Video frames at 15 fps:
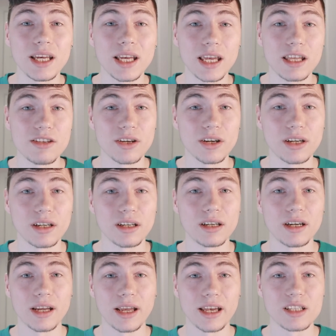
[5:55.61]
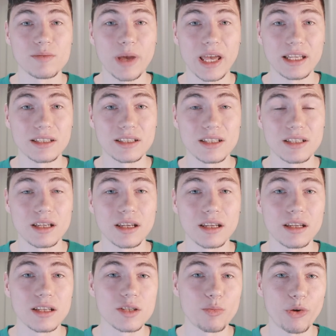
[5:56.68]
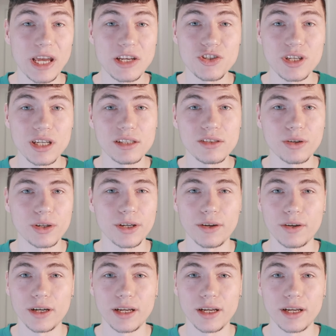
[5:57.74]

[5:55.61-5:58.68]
in your expense spreadsheet or your